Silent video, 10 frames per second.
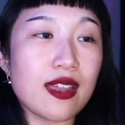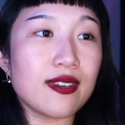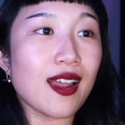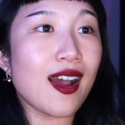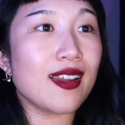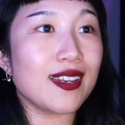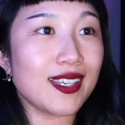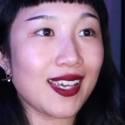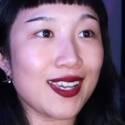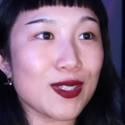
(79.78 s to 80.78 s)
and not in a
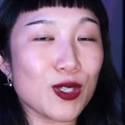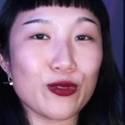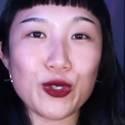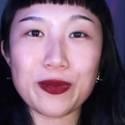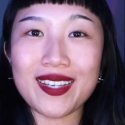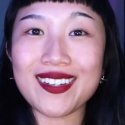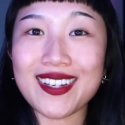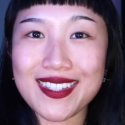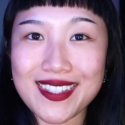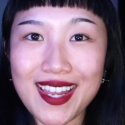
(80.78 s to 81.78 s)
case of you being
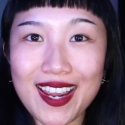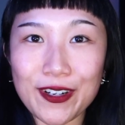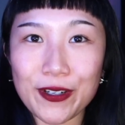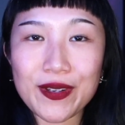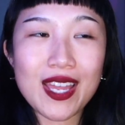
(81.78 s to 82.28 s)
a designer,